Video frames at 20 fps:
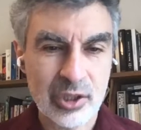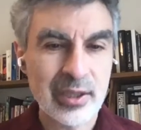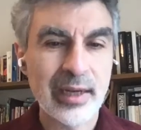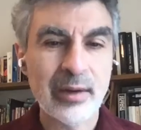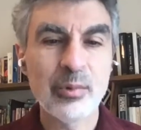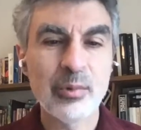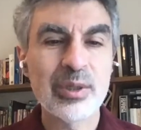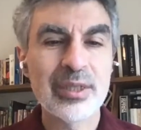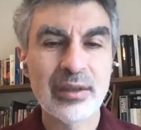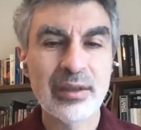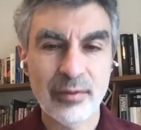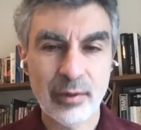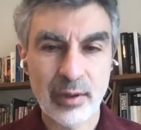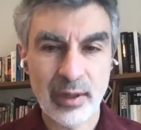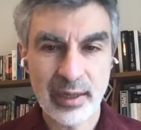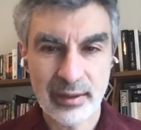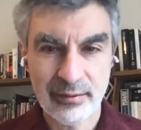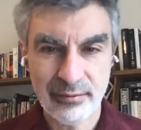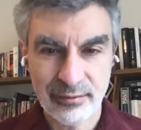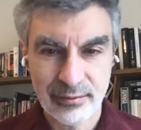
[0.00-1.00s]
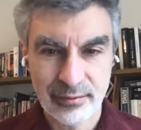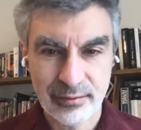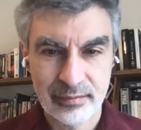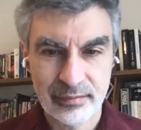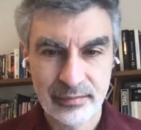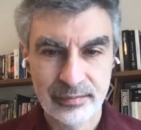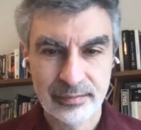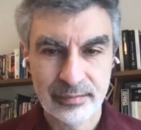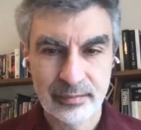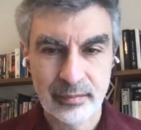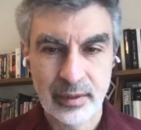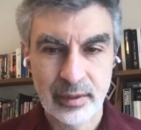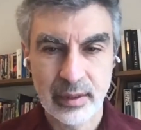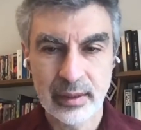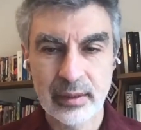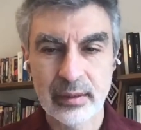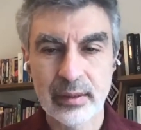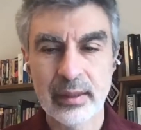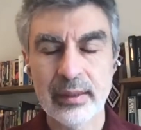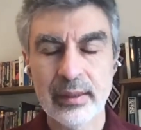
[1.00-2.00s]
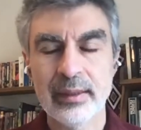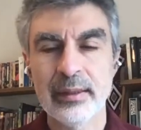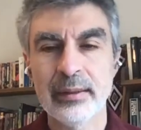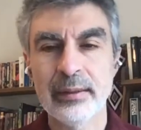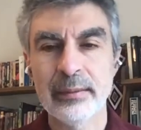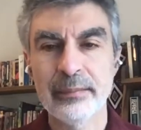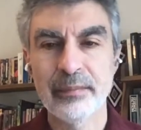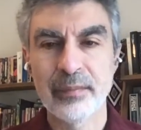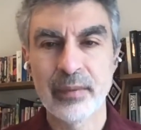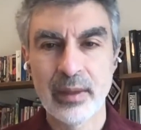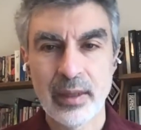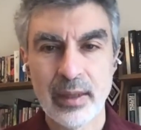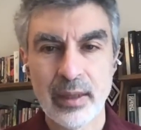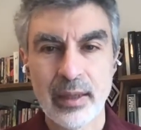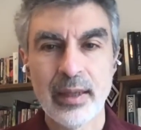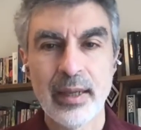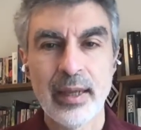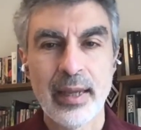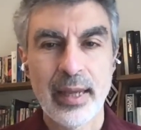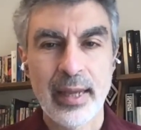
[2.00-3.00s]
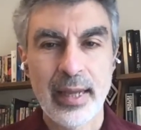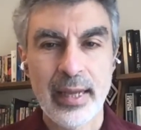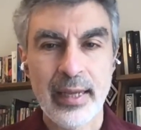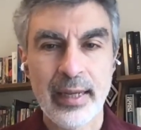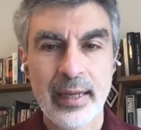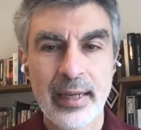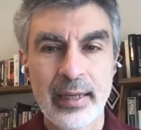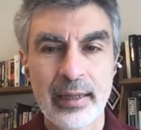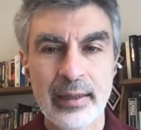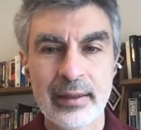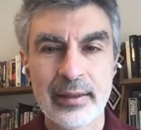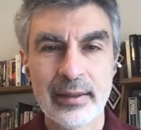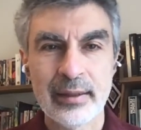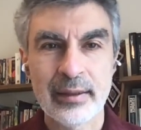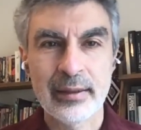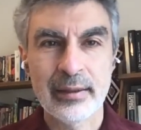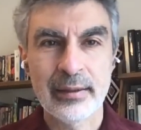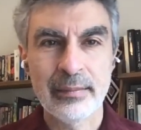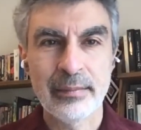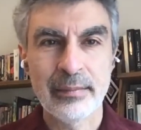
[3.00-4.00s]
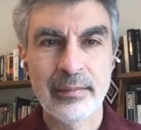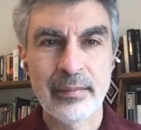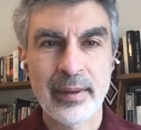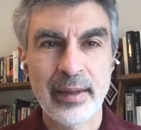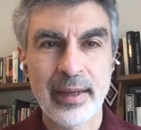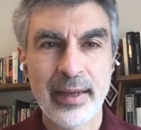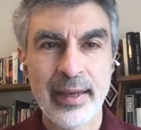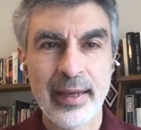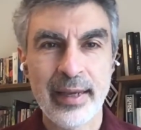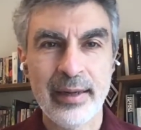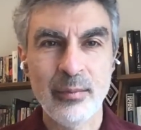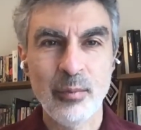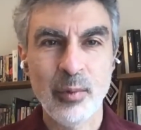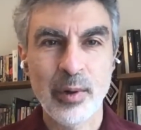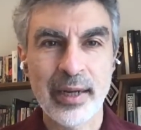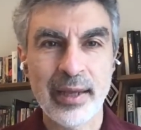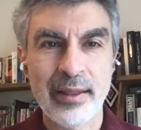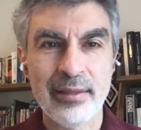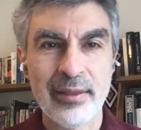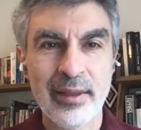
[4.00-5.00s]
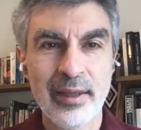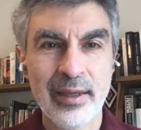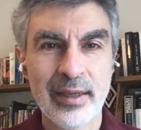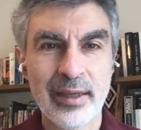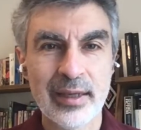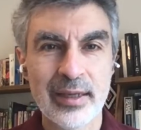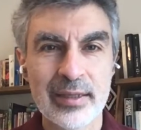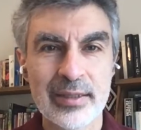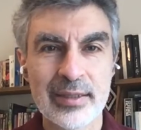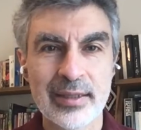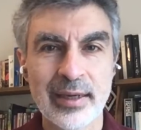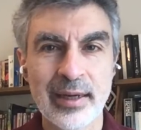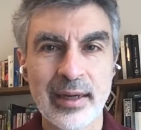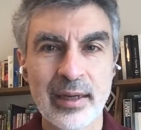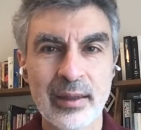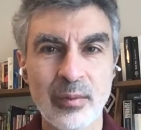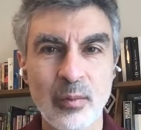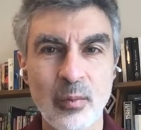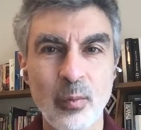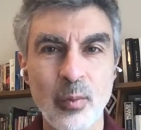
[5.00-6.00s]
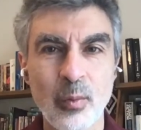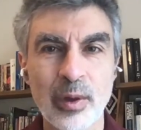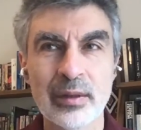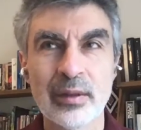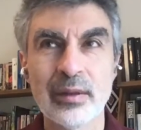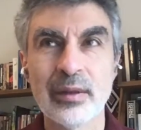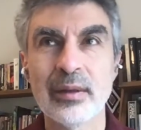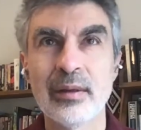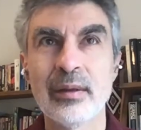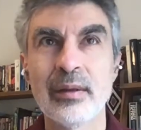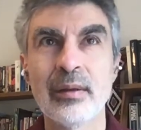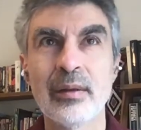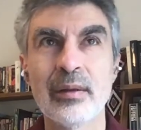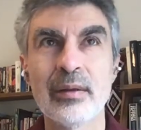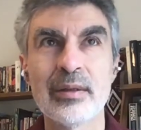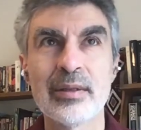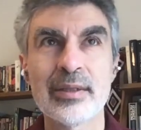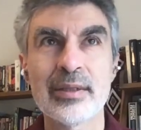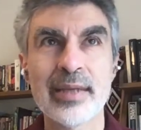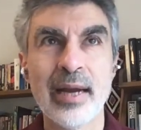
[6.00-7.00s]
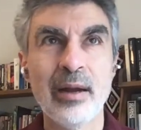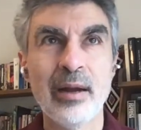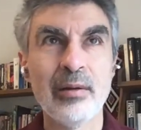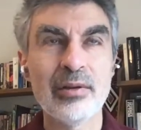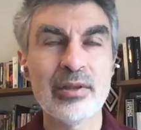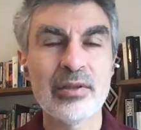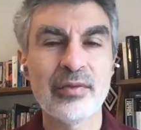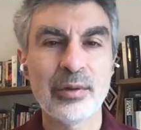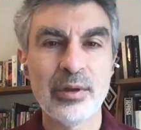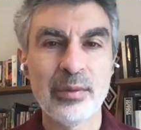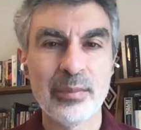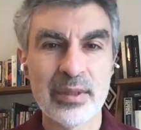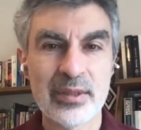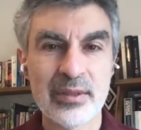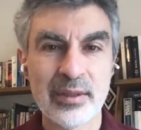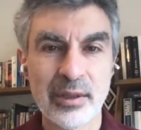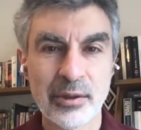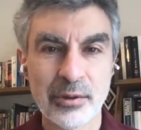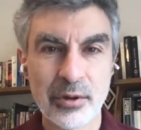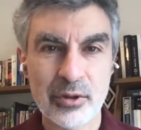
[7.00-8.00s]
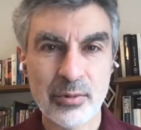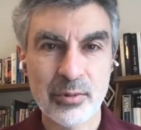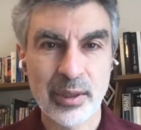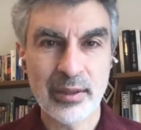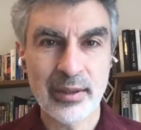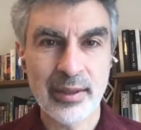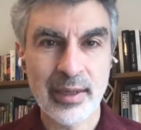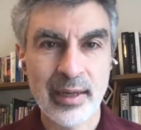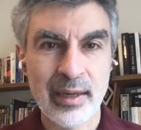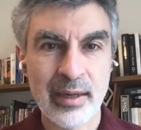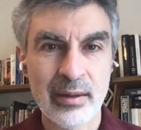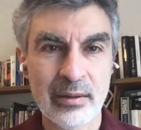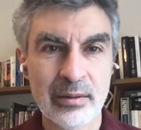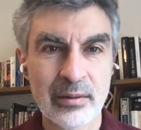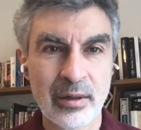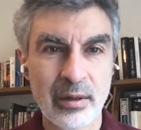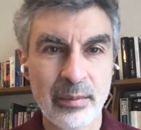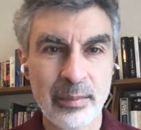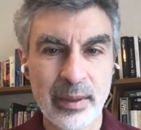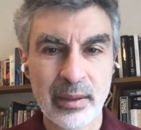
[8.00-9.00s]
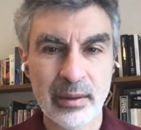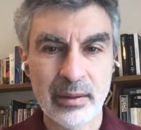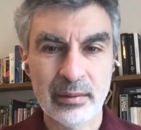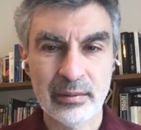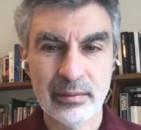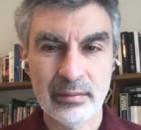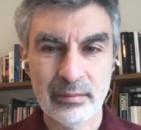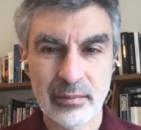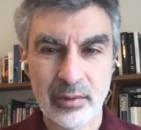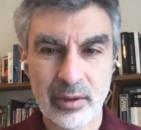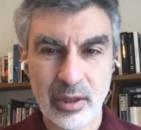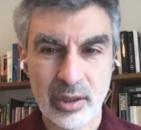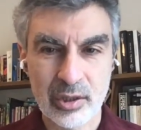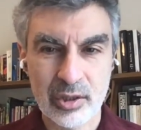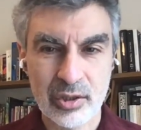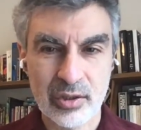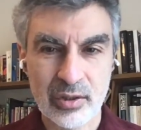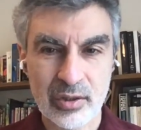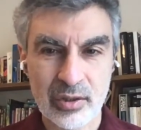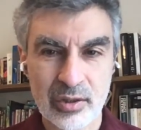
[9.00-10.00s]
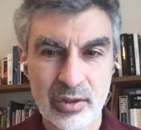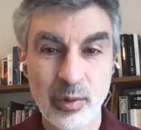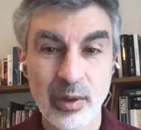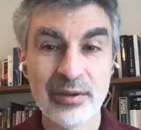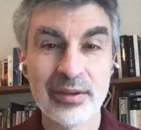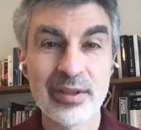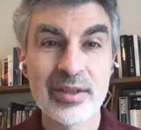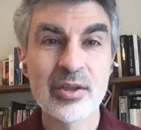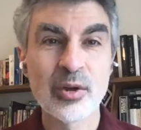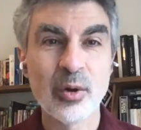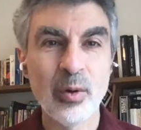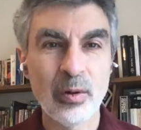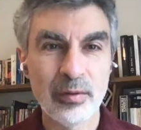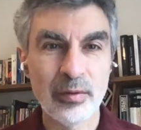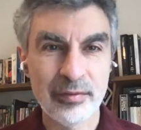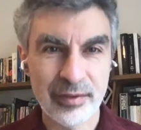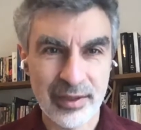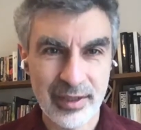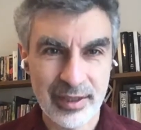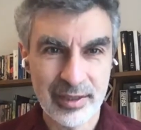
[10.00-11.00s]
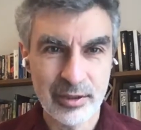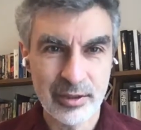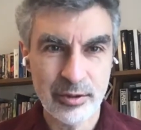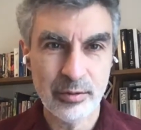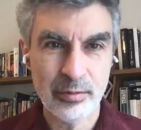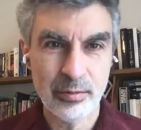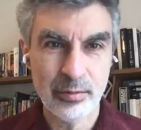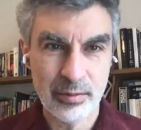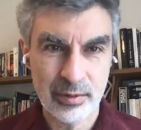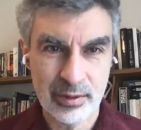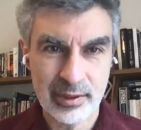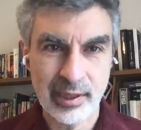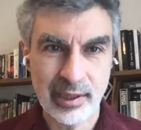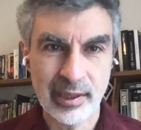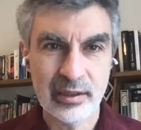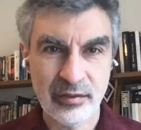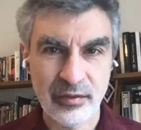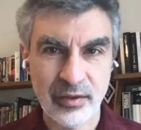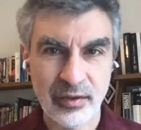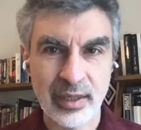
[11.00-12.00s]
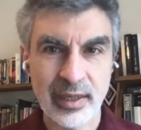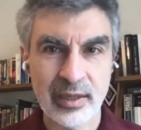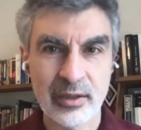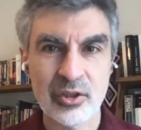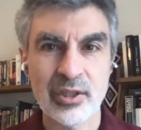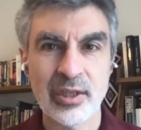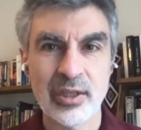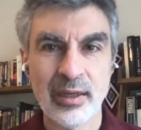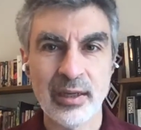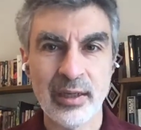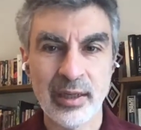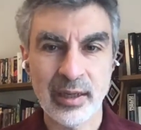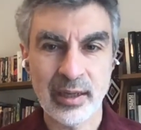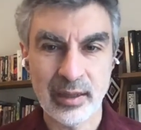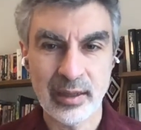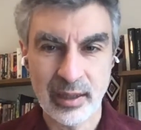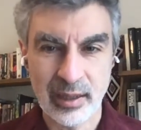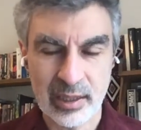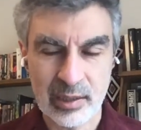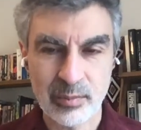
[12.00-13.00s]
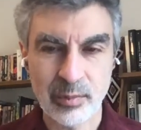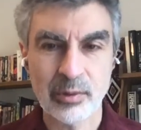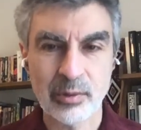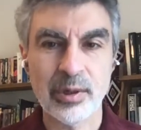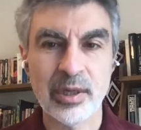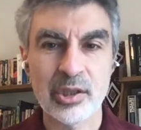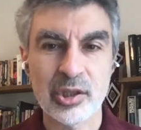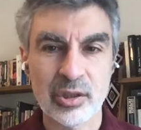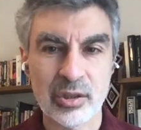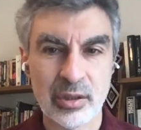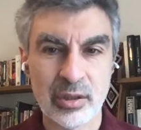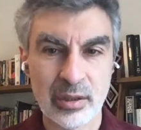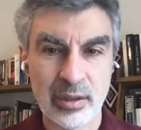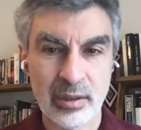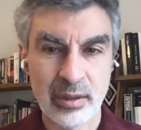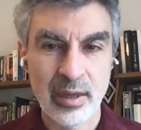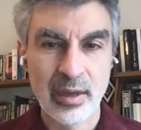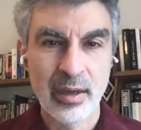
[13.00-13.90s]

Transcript: Just like we did for life. Um, and, um, and what I think is that what sounds very mysterious right now about consciousness will dissolve into scientific understanding, exploration,